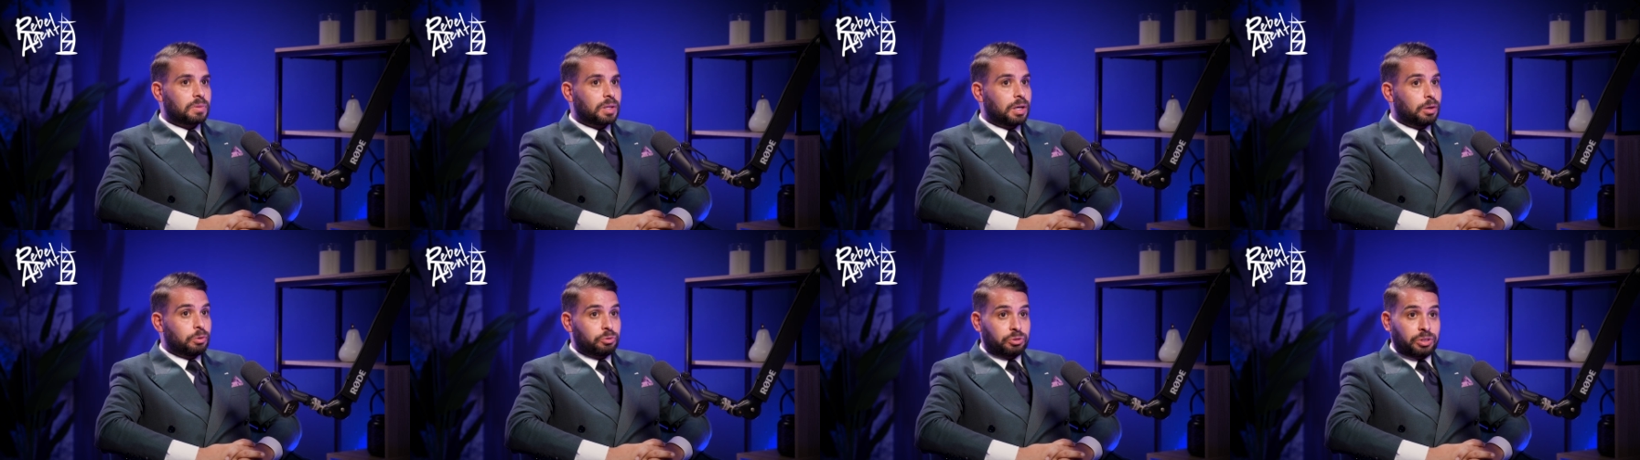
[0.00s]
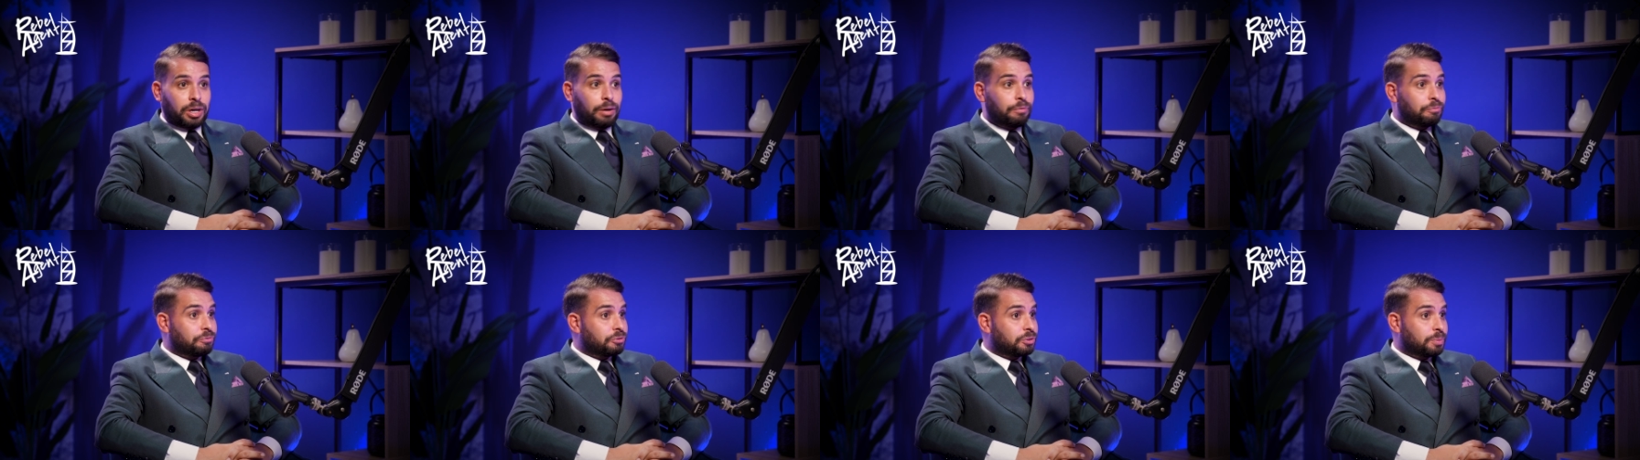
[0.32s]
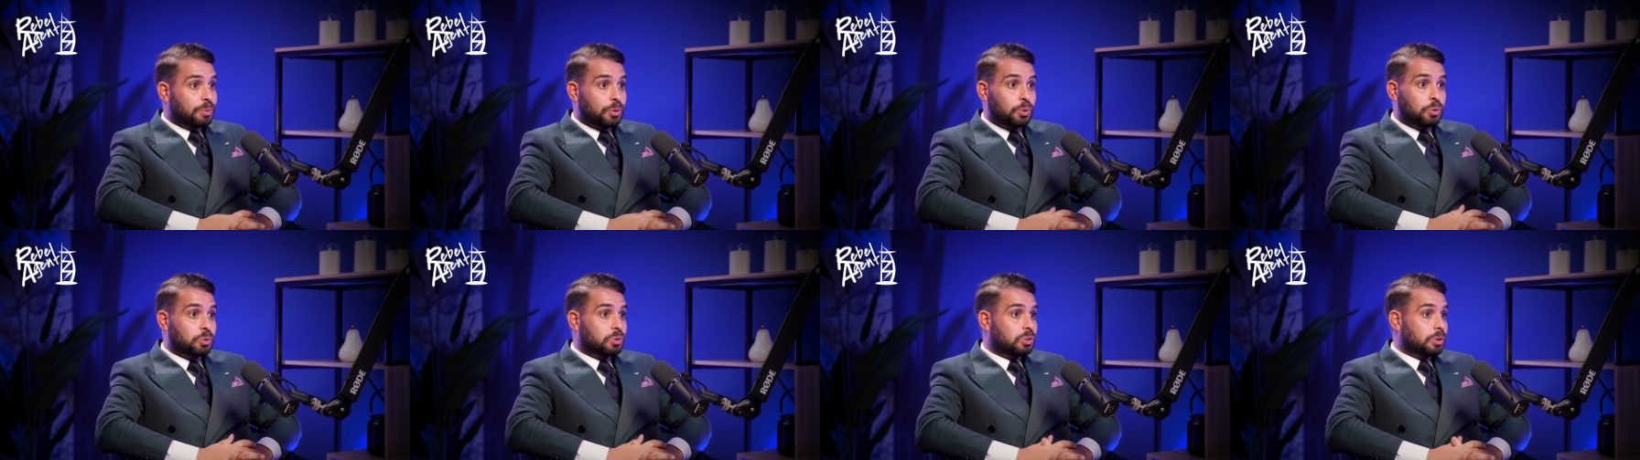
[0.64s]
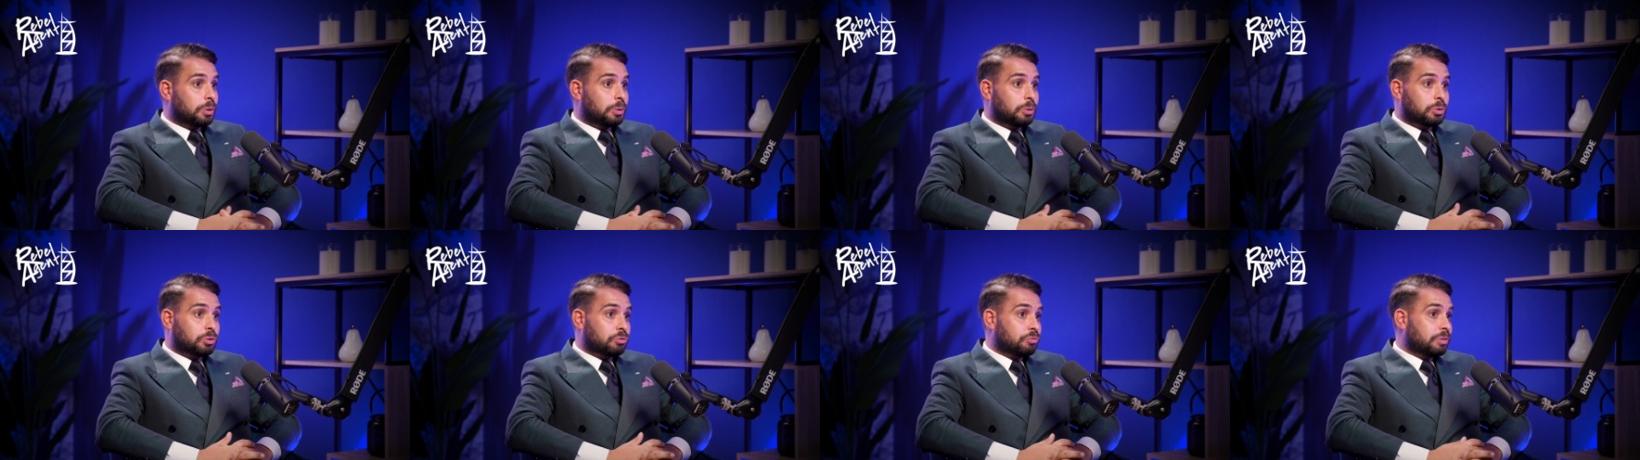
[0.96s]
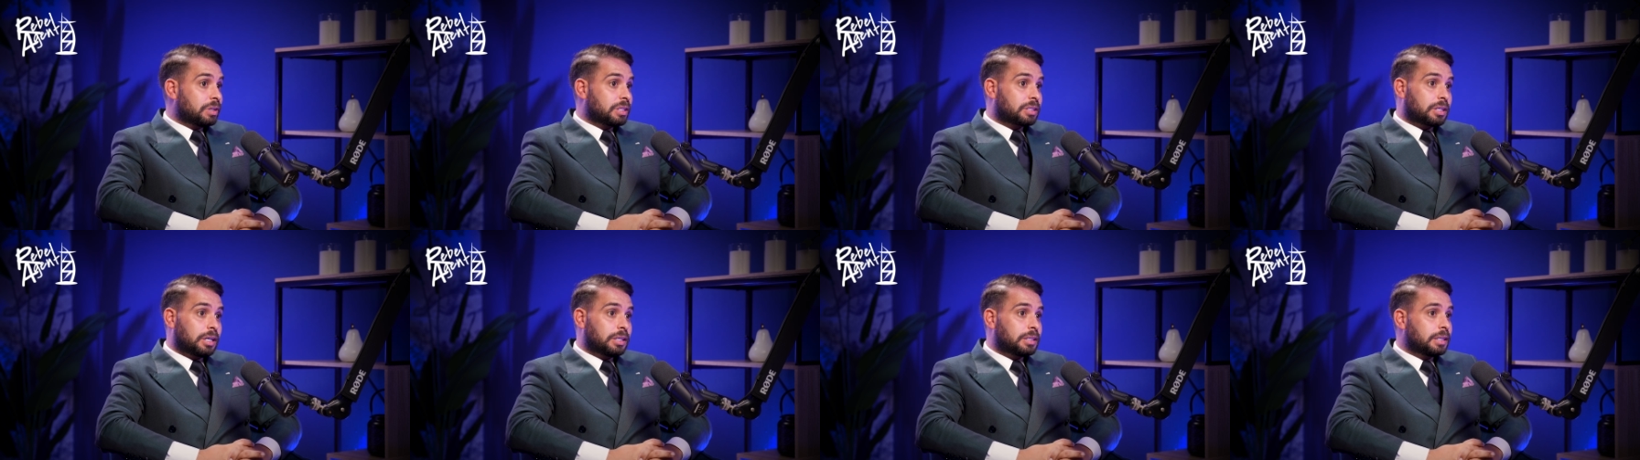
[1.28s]
I was comfortable, so it was a
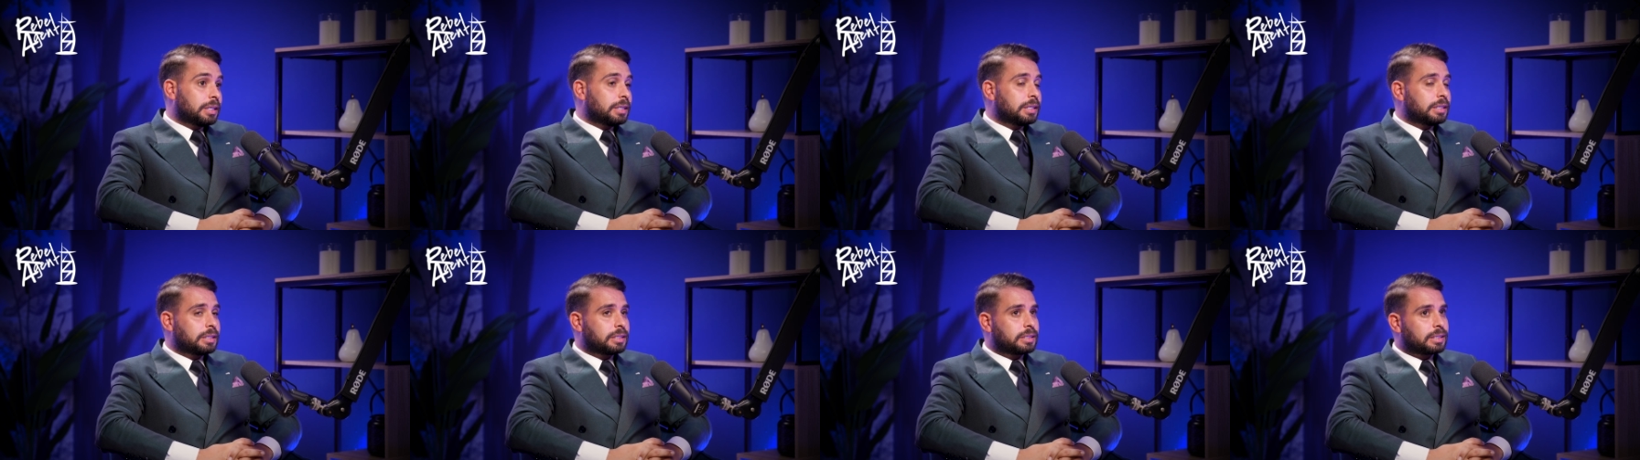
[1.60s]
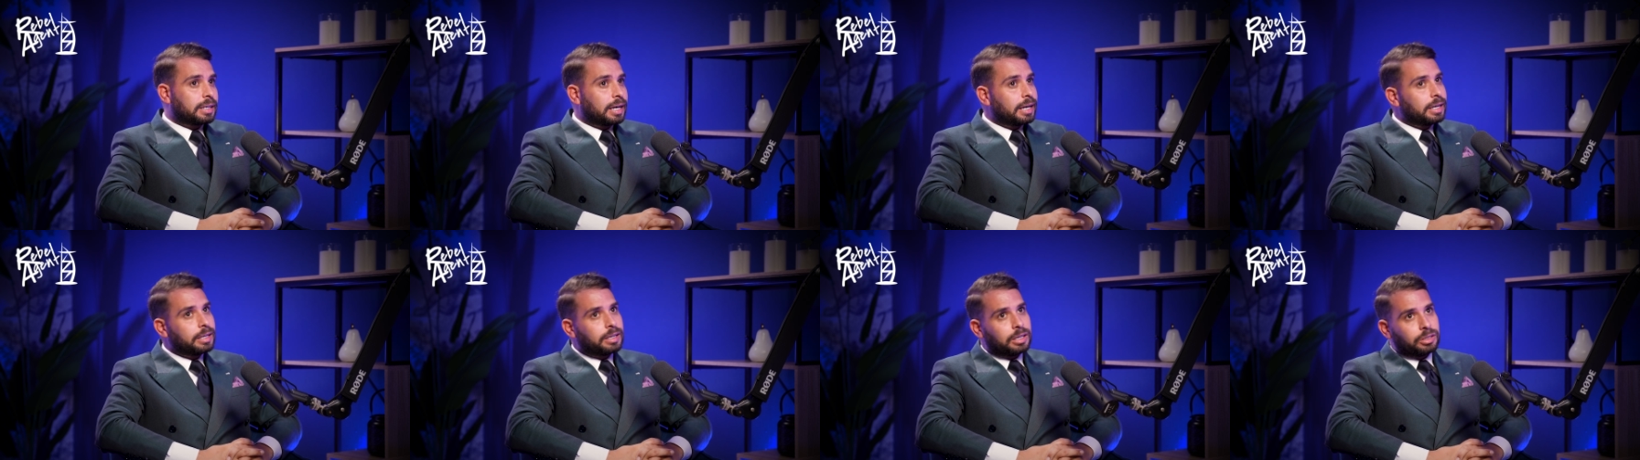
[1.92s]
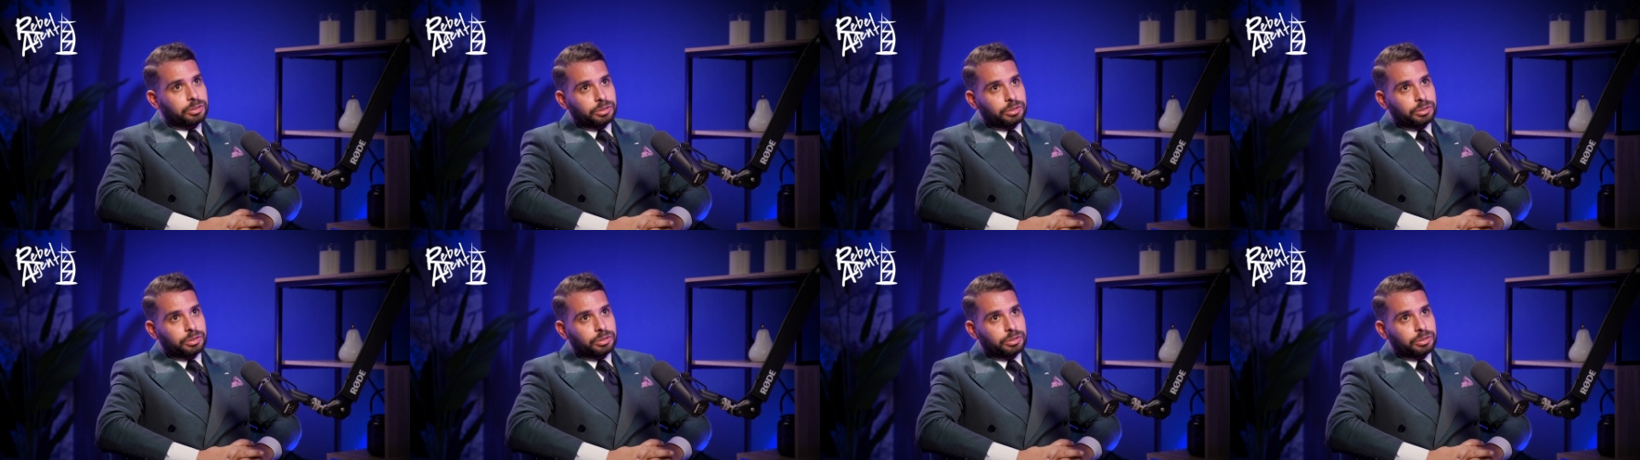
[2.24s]
risk I didn't need to take.